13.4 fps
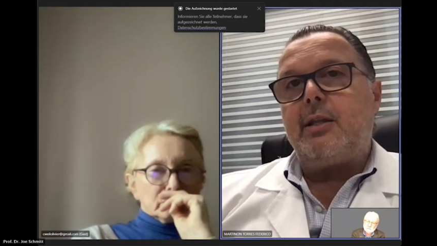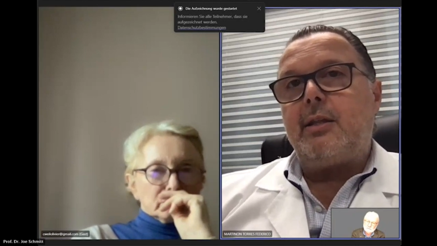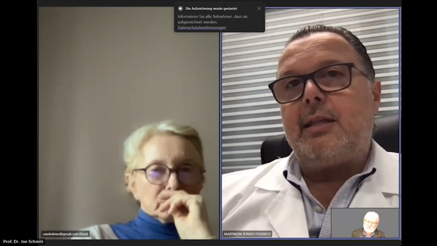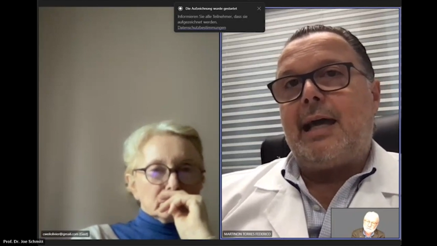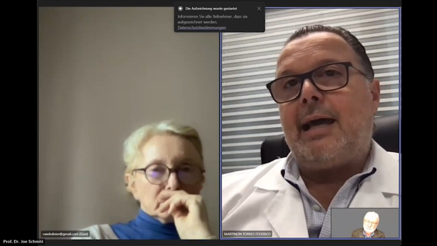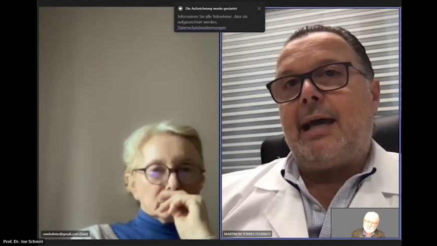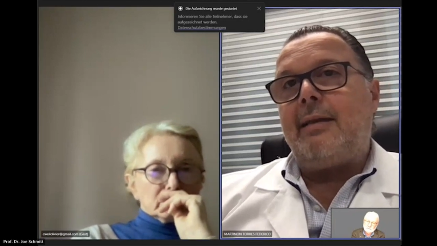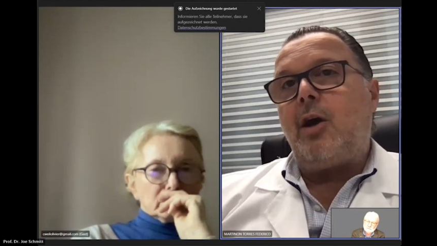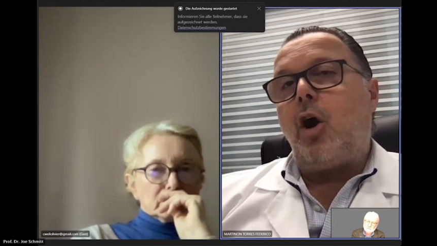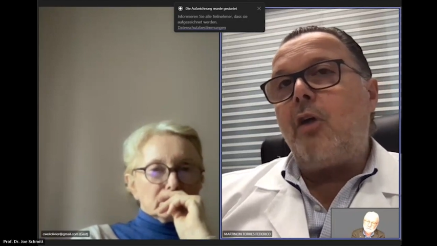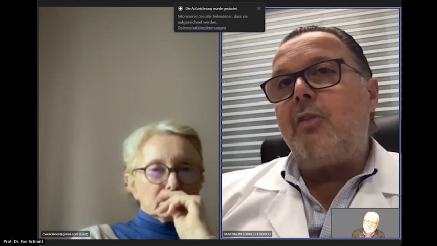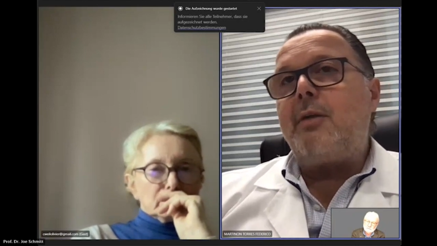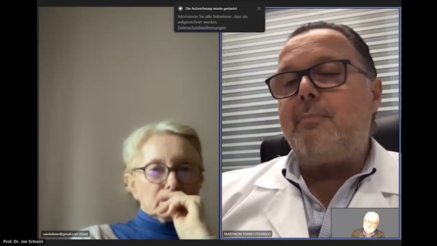Speaker 1: than
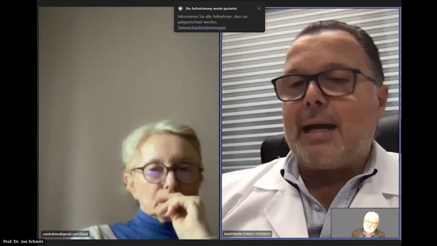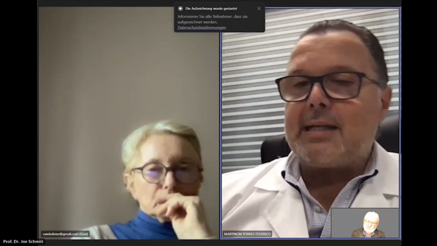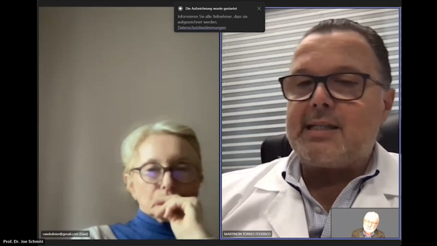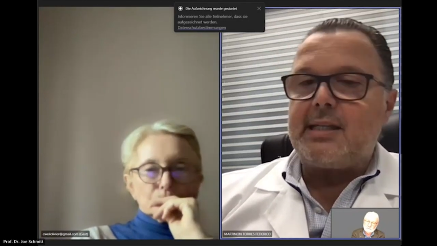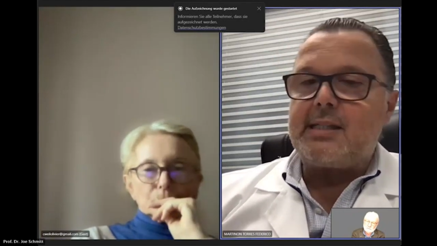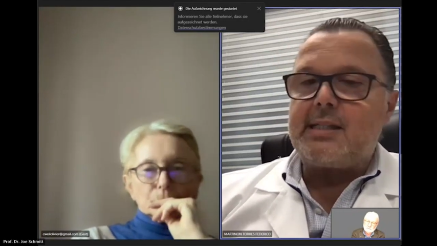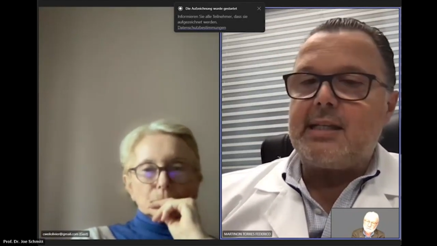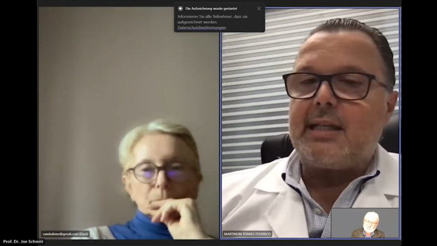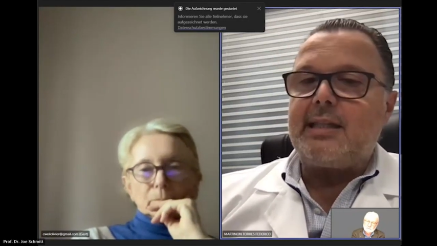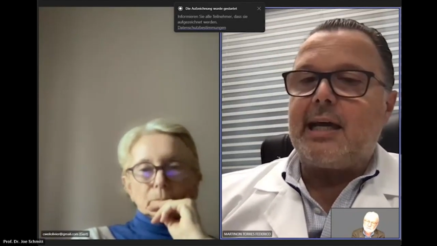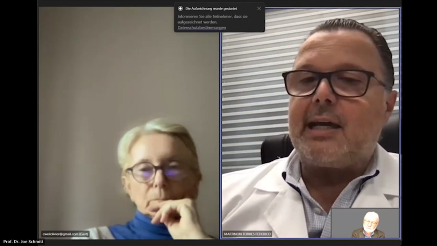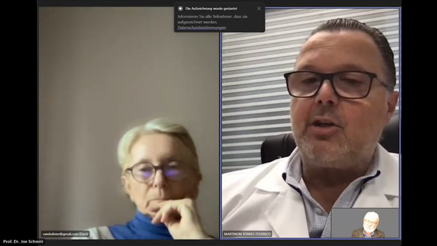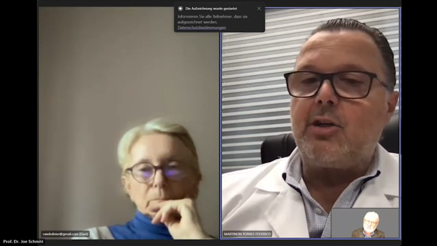other vaccines that
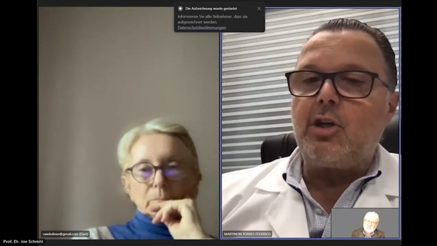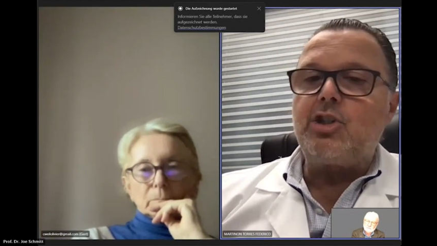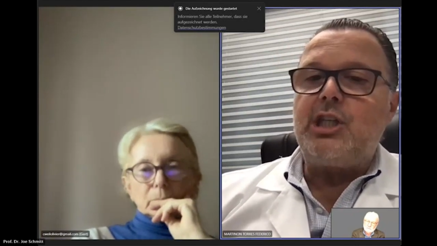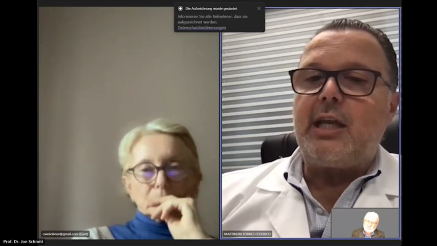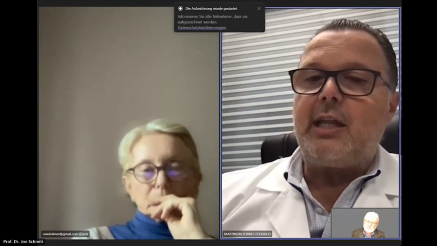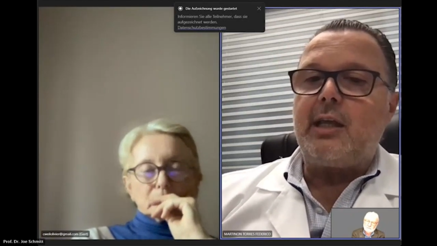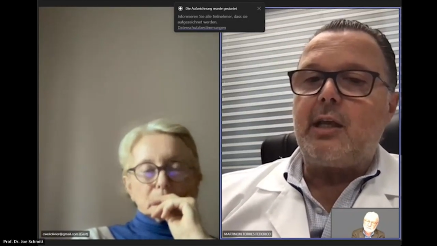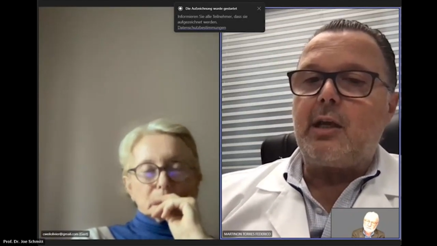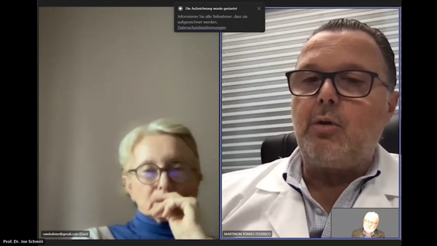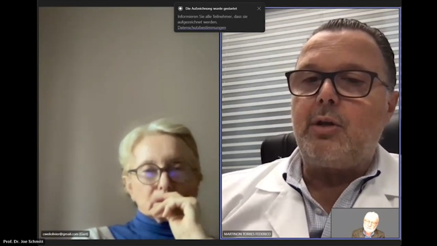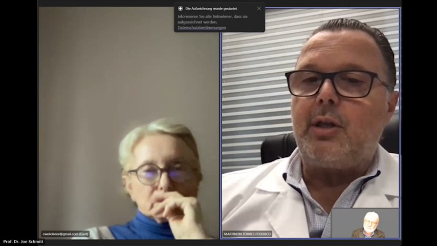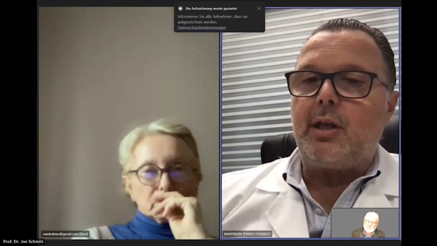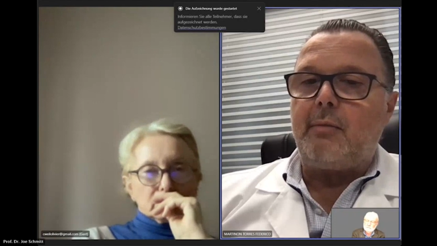are not yet
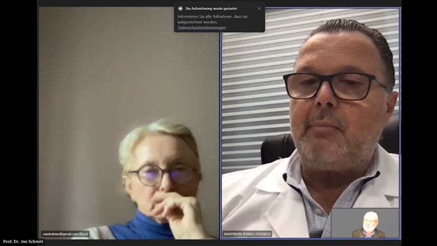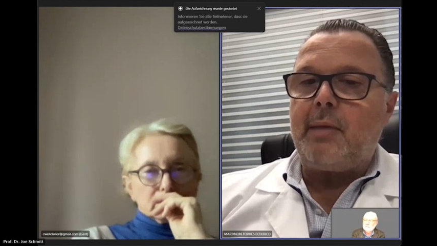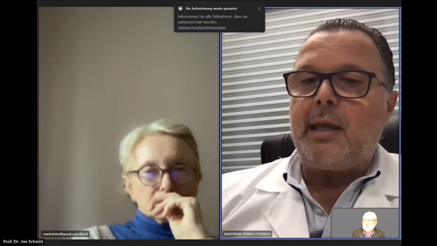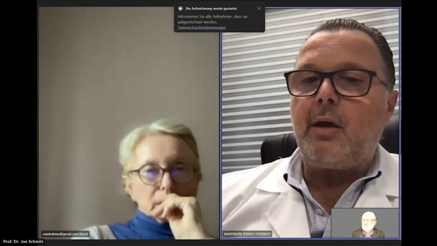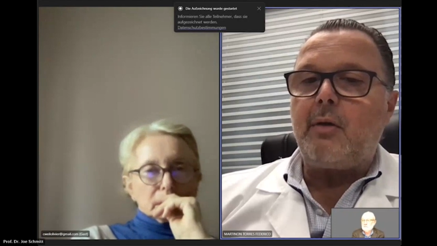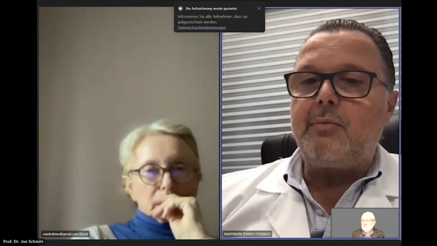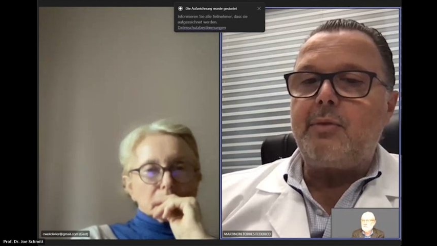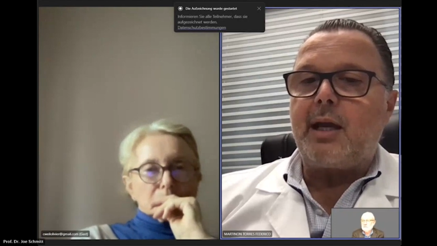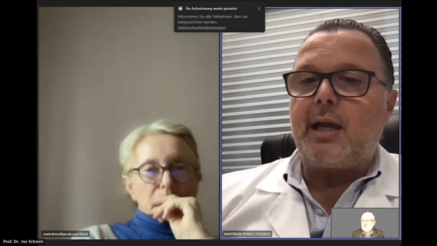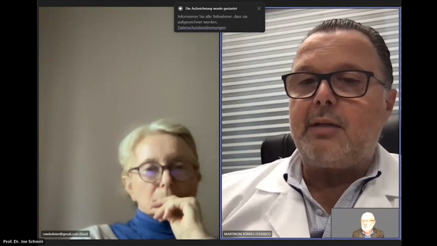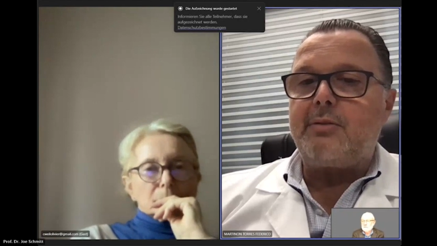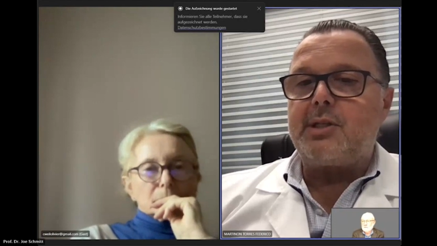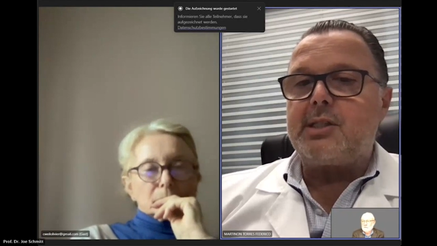included in many of the
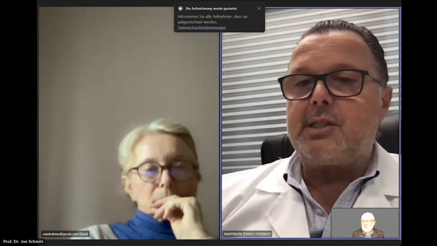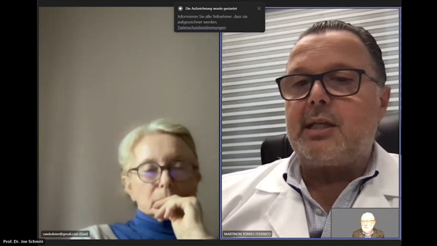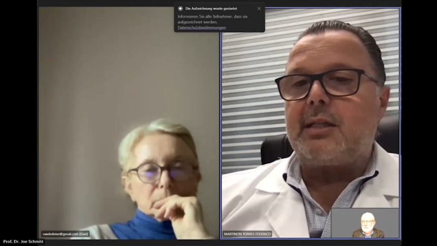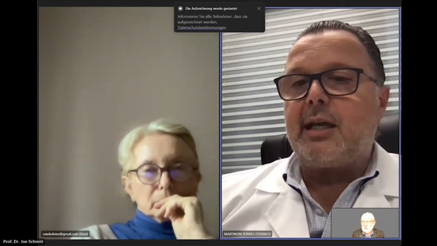countries that are